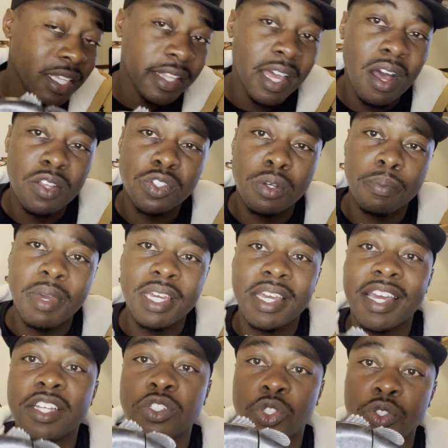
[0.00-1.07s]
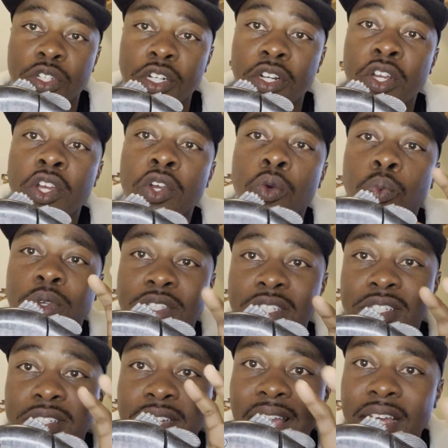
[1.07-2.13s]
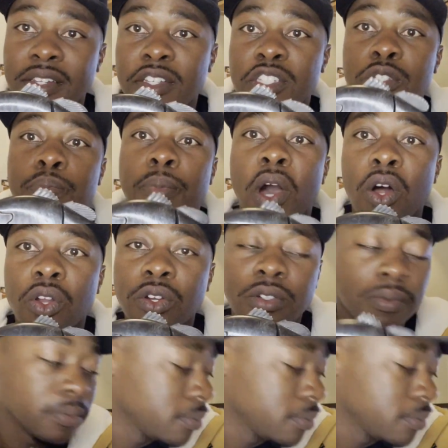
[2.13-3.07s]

They also make a junior, which is slightly smaller.